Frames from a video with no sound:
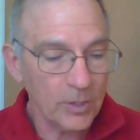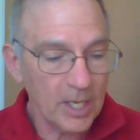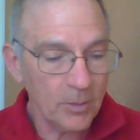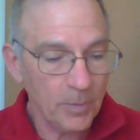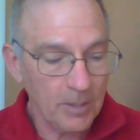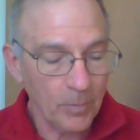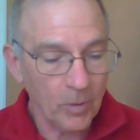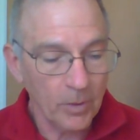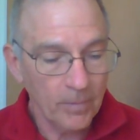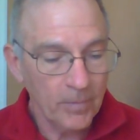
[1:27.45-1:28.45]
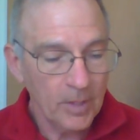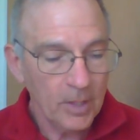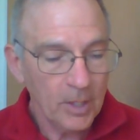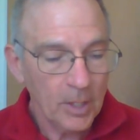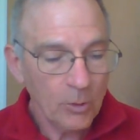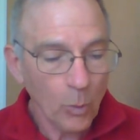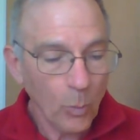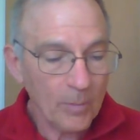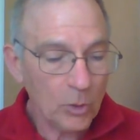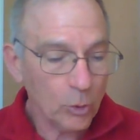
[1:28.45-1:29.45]
dead people." The
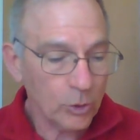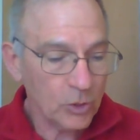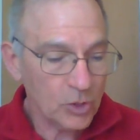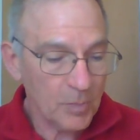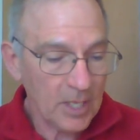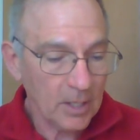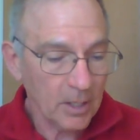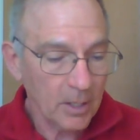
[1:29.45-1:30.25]
women couldn't speak.